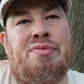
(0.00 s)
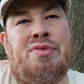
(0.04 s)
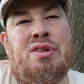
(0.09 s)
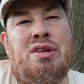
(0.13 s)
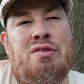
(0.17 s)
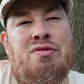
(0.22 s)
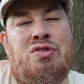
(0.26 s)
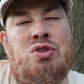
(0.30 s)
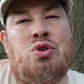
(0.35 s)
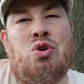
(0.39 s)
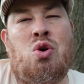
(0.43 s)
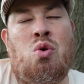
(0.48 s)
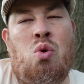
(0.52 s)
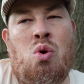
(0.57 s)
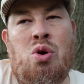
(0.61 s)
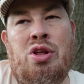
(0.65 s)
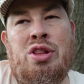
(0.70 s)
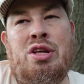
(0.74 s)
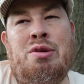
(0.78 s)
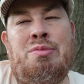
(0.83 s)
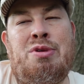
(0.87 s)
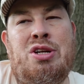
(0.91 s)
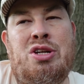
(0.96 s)
if you
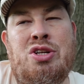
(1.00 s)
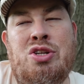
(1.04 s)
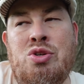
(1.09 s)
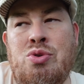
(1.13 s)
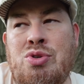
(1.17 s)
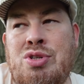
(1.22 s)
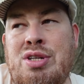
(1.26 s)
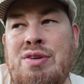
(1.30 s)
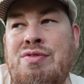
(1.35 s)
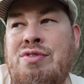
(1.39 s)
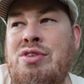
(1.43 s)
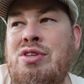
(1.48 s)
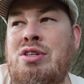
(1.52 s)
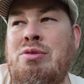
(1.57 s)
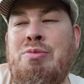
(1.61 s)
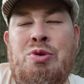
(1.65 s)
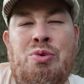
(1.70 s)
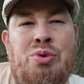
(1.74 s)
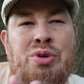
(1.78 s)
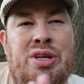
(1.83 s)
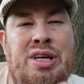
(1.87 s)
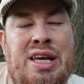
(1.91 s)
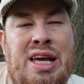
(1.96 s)
corner them and you do stuff to them and
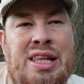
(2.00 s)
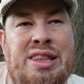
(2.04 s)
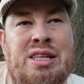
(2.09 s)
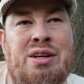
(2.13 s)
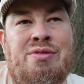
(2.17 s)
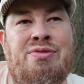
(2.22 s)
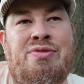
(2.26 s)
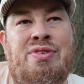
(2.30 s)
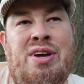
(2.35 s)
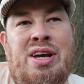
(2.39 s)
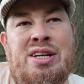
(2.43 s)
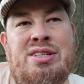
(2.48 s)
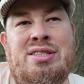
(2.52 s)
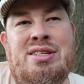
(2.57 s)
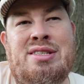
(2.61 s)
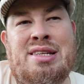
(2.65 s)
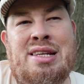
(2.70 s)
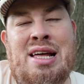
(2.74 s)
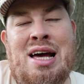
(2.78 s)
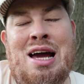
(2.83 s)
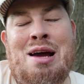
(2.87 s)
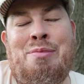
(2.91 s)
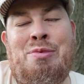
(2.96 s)
you really get in their face,
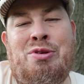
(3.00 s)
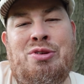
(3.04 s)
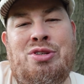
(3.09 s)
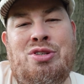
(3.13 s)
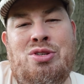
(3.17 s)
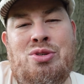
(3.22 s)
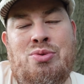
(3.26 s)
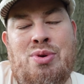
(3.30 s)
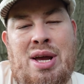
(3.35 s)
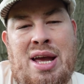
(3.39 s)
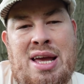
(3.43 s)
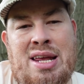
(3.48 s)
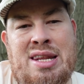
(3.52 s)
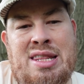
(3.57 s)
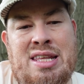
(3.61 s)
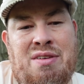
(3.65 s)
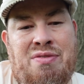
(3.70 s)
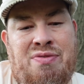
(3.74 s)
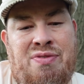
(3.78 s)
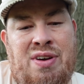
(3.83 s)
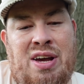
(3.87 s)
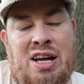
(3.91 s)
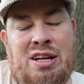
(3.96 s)
it's liable to end the
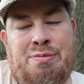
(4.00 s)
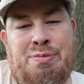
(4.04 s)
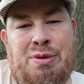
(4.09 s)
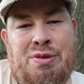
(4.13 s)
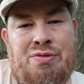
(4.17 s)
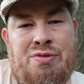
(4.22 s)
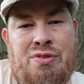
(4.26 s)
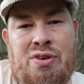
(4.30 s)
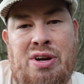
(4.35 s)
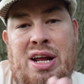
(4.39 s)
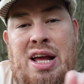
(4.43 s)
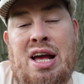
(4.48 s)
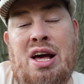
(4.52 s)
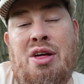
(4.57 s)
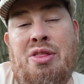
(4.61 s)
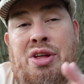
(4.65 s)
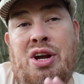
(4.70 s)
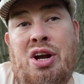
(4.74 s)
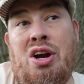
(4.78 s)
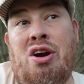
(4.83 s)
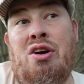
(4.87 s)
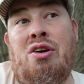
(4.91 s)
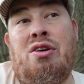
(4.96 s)
effect. But for now,
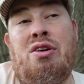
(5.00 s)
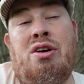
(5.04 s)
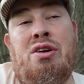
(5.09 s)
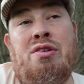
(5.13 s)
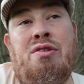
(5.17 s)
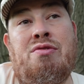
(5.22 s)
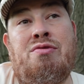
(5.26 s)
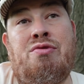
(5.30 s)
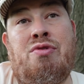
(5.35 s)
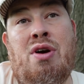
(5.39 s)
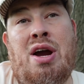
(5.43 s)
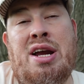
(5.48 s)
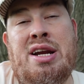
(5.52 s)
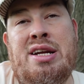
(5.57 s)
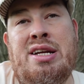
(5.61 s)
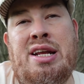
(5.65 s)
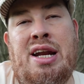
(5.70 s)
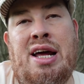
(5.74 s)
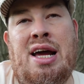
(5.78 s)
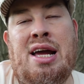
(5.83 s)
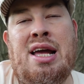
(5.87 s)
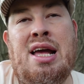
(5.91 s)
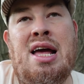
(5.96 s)
they're frightened,
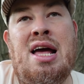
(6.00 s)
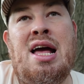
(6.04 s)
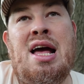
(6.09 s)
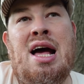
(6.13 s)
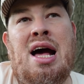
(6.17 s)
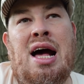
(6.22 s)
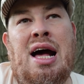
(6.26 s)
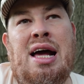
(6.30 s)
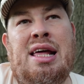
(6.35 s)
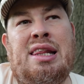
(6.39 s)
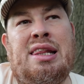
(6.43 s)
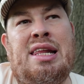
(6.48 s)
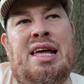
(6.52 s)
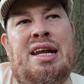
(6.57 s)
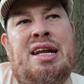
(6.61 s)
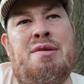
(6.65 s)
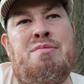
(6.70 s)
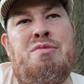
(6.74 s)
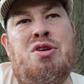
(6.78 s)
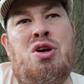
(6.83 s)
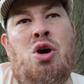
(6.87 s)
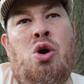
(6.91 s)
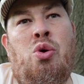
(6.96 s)
and I, I let
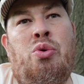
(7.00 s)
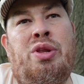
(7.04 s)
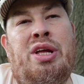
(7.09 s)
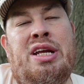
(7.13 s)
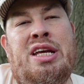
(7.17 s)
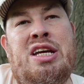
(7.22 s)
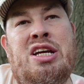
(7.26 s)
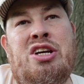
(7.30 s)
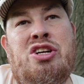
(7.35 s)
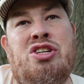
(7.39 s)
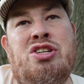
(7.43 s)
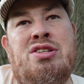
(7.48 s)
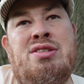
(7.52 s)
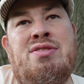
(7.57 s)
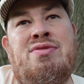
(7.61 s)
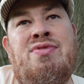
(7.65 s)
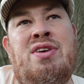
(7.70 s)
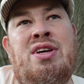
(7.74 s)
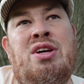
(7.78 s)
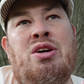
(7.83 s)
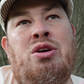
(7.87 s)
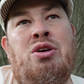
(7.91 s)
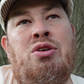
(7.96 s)
him know that he could just
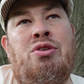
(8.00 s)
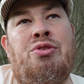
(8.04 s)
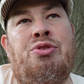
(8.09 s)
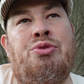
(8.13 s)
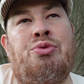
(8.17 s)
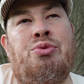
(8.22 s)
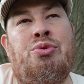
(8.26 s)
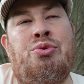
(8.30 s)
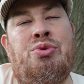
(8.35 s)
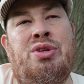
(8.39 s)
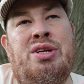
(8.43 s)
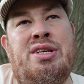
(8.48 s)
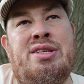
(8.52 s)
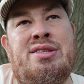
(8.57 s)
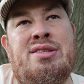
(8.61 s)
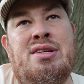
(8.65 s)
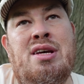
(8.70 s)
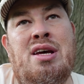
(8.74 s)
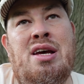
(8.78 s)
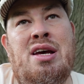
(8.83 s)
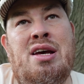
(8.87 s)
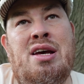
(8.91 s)
feel through this